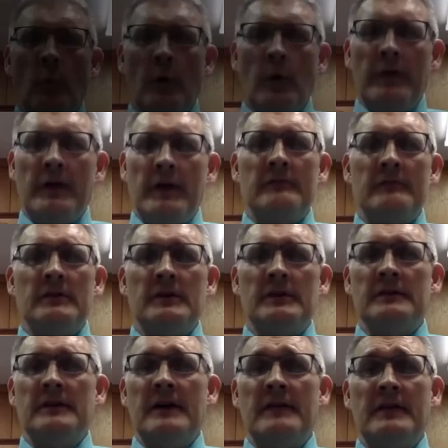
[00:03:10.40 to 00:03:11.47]
One thing I've
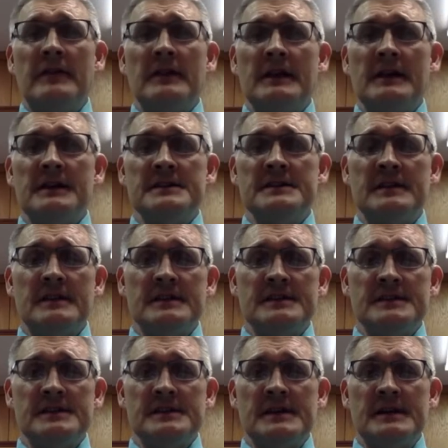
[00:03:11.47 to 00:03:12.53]
learned definitely is that
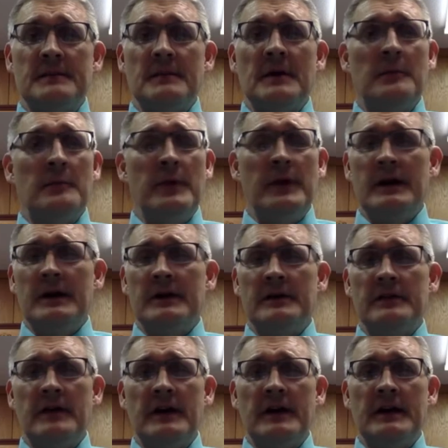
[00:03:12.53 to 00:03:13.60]
this is a big
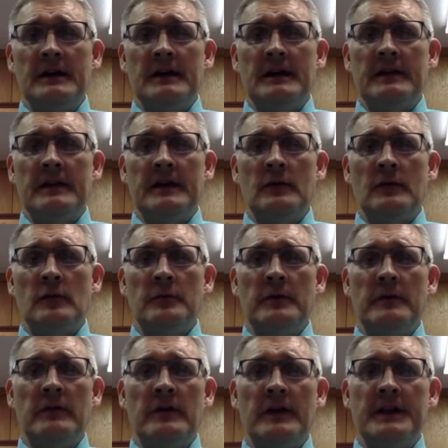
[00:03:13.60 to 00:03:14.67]
undertaking. I think it would be
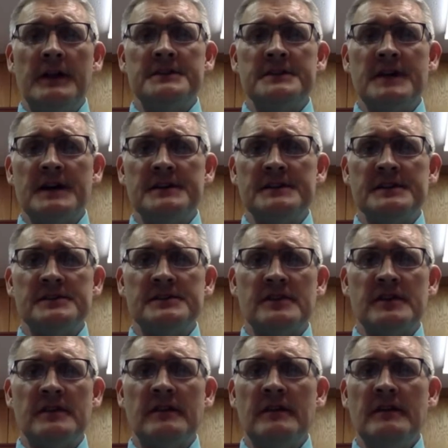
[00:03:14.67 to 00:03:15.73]
for any size
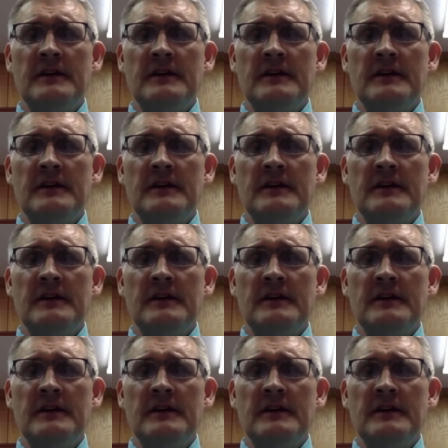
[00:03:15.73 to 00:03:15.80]
district.